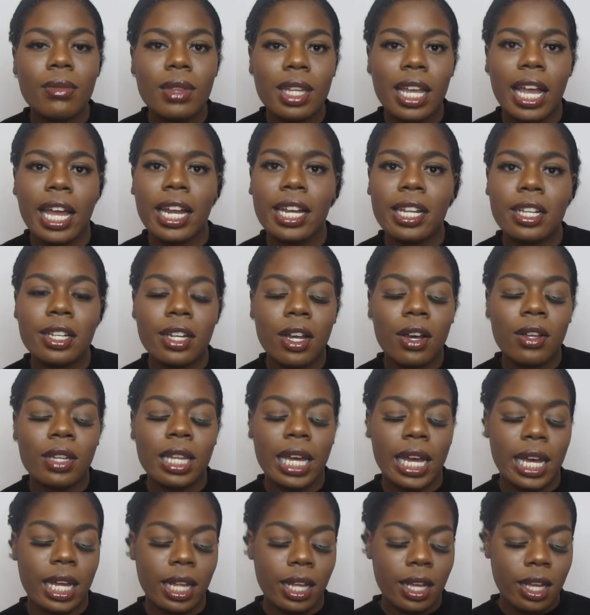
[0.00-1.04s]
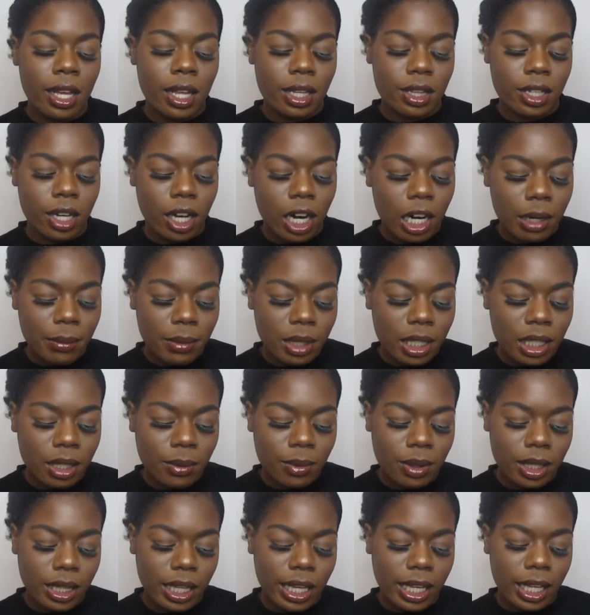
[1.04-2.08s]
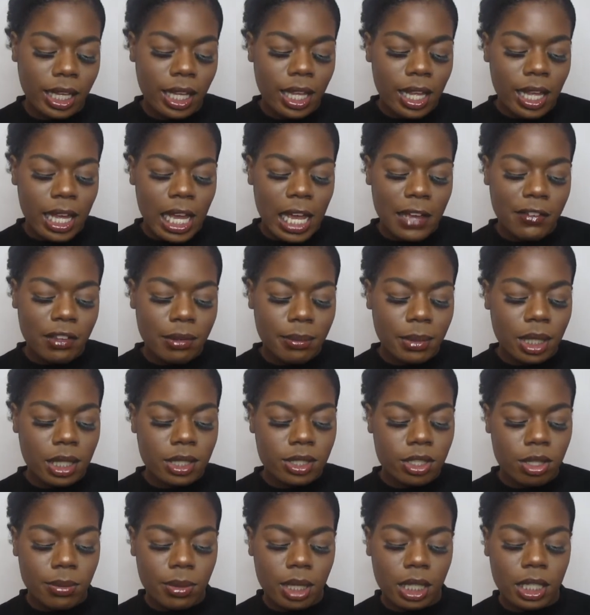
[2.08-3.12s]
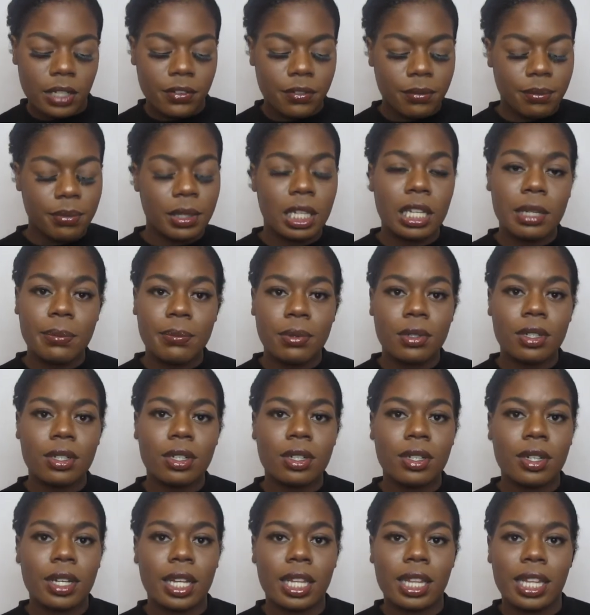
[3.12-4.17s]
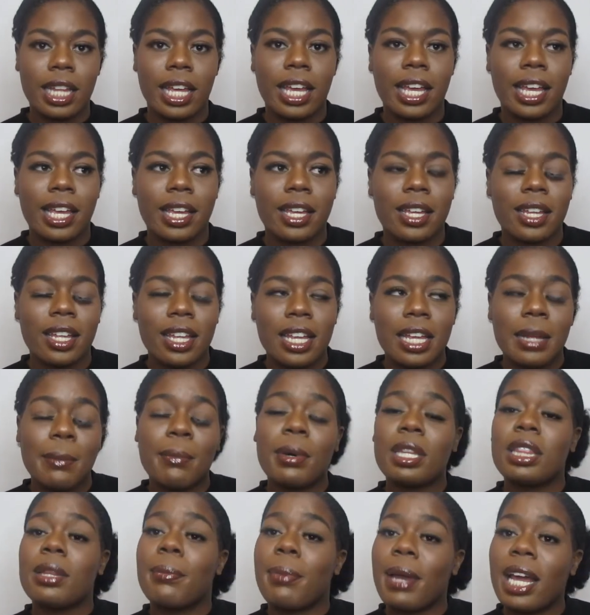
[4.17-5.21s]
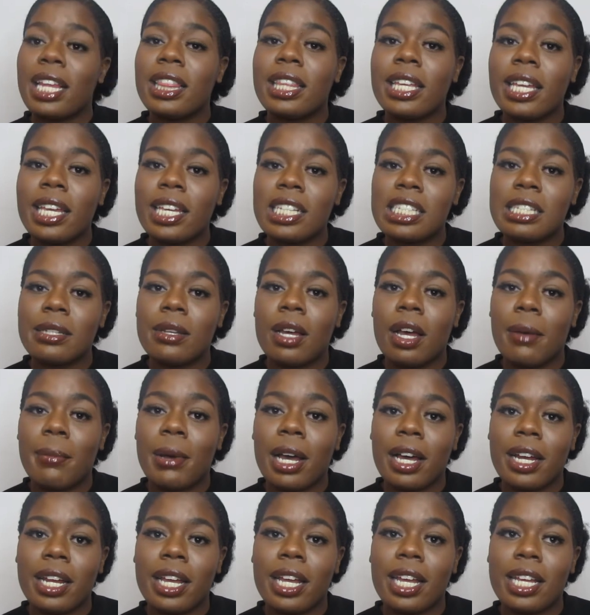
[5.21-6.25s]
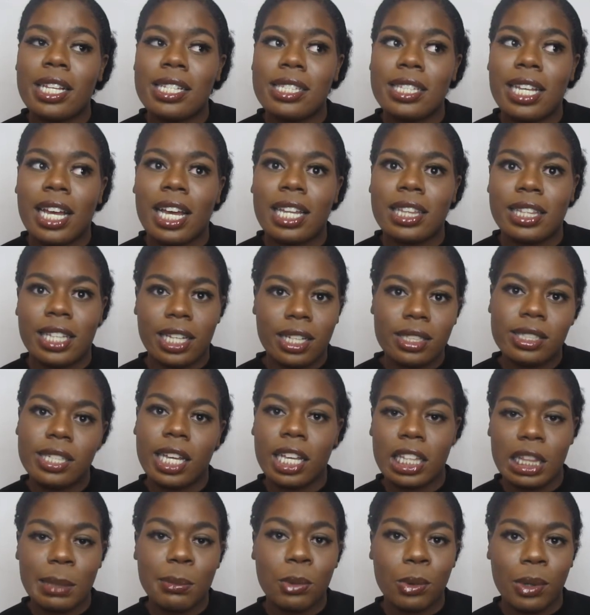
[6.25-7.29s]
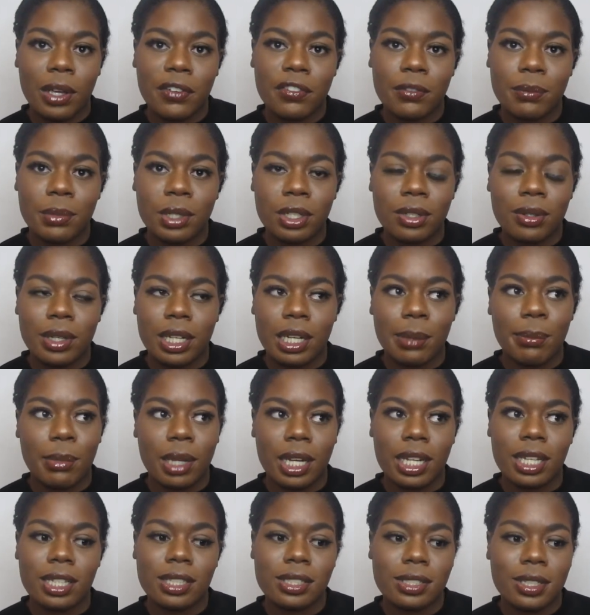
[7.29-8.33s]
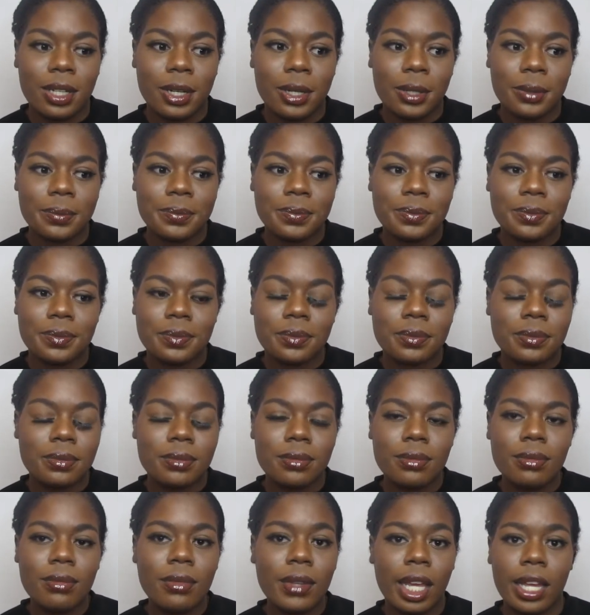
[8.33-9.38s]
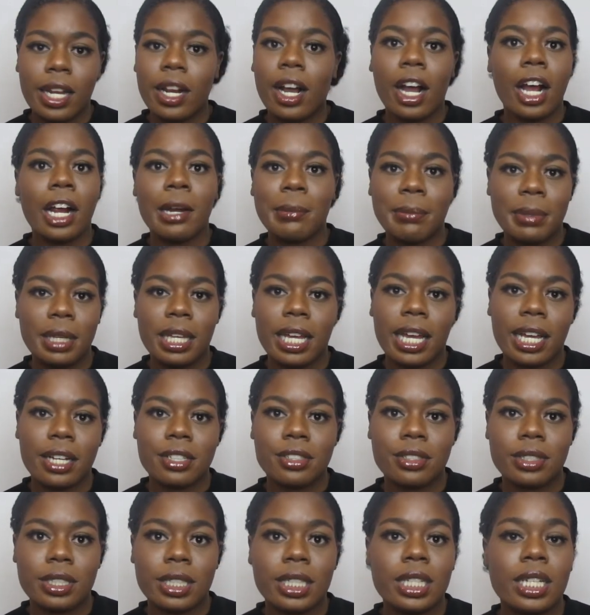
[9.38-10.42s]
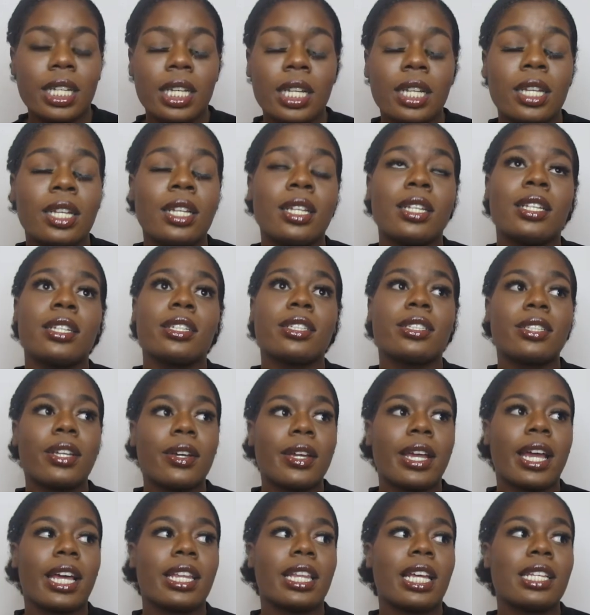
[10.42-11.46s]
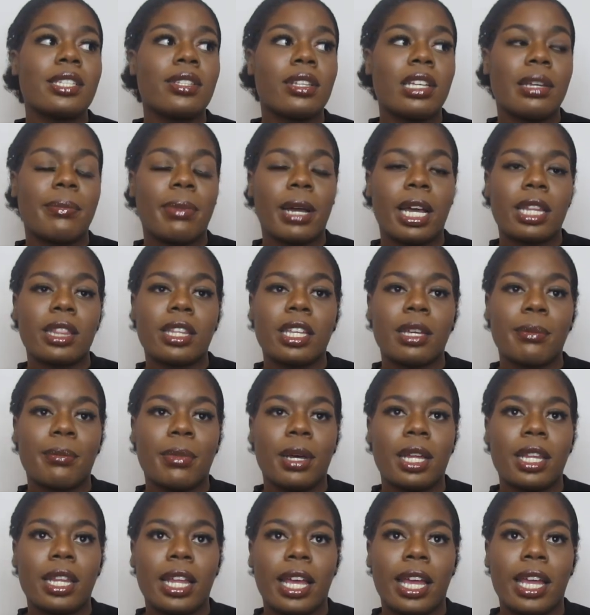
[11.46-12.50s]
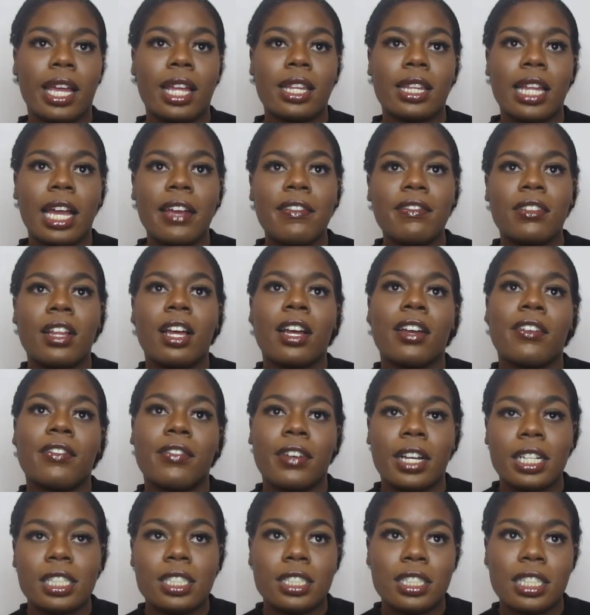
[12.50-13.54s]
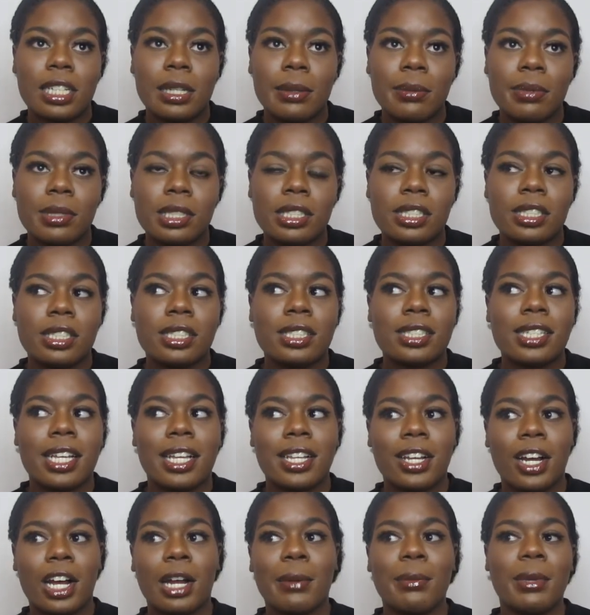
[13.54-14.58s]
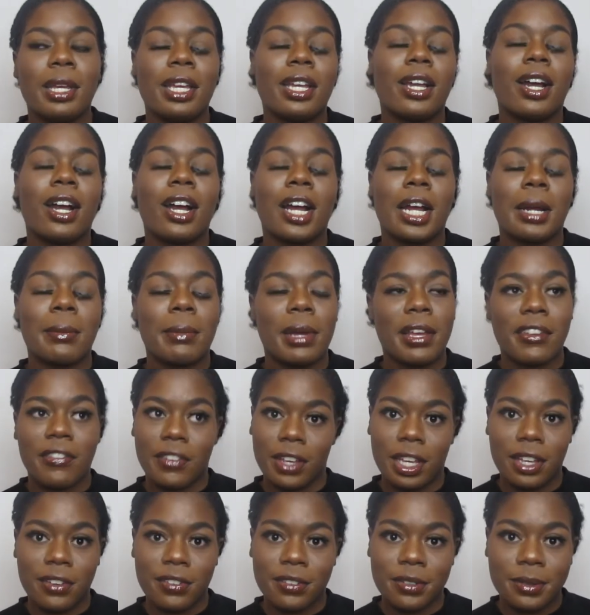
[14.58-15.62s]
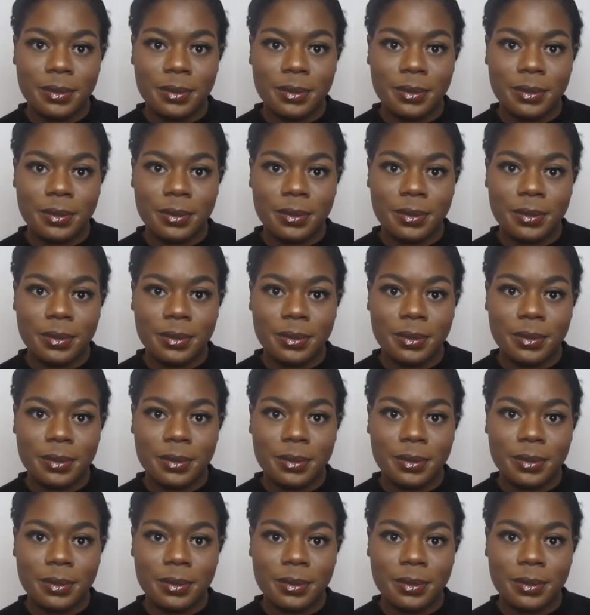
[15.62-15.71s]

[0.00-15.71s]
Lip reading: I didn't know that the Army would like have you meet so many different people, and like, but the bad thing is about it is that they'll take them away from you in a minute, so in a heartbeat actually. So yeah, that's the only bad thing, but like lifelong friendships in the Army are my fave.